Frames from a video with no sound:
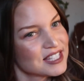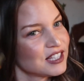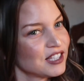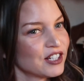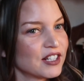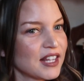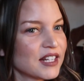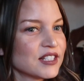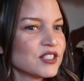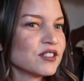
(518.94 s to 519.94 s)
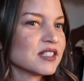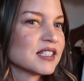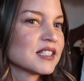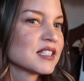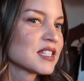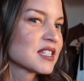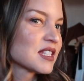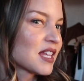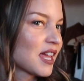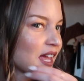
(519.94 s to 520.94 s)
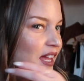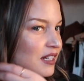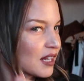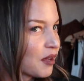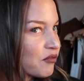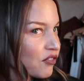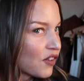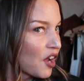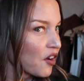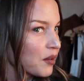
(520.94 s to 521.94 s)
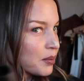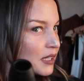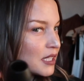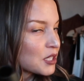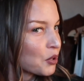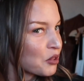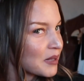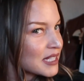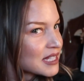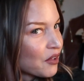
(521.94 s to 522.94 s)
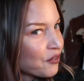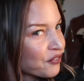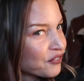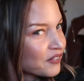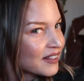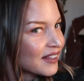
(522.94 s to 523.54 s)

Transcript: to learn how to do this, and I'm very pleased with myself.